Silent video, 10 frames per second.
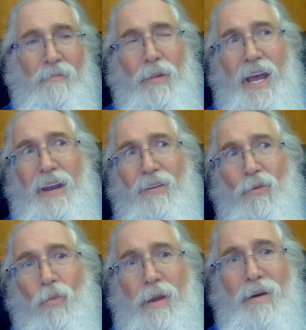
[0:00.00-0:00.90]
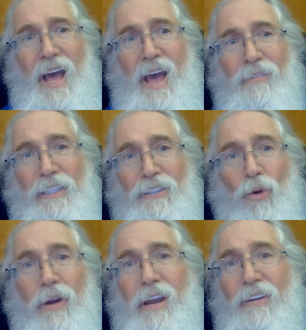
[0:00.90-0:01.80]
But we might have a
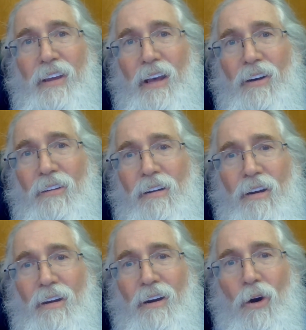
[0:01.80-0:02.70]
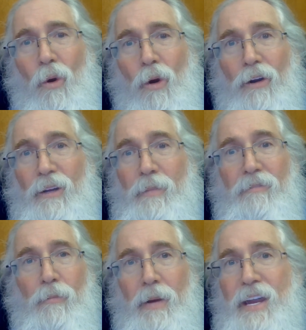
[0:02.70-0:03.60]
story to tell or some
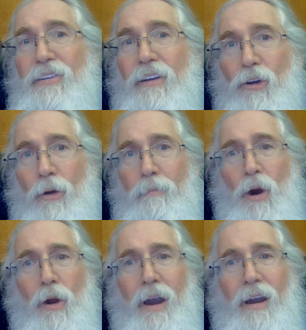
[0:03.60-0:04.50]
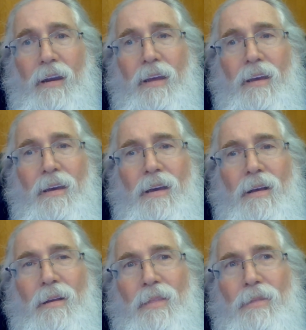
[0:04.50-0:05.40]
information to impart,
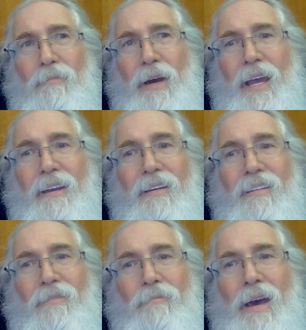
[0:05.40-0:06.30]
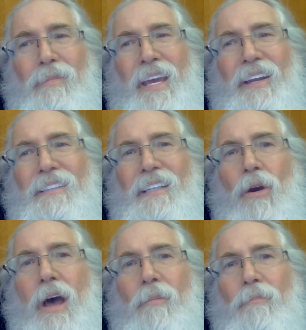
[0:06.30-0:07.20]
but maybe it doesn't
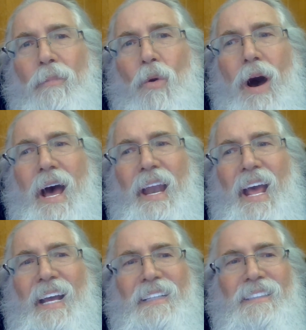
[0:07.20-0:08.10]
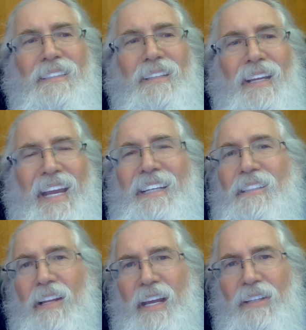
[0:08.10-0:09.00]
come quite as
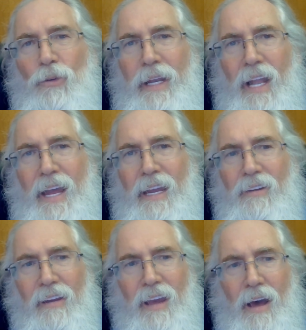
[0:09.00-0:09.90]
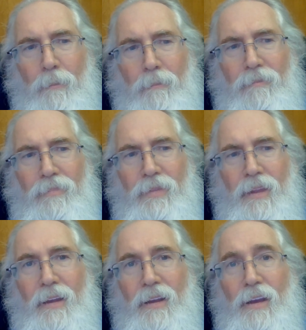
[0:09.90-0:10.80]
easily as we'd like it to
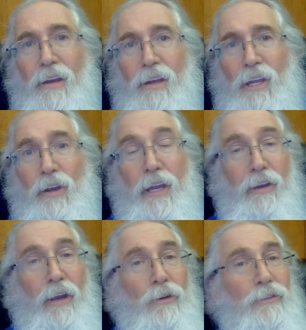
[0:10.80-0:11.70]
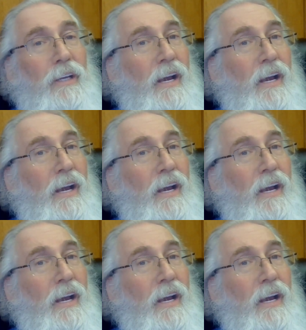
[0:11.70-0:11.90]
come. You can use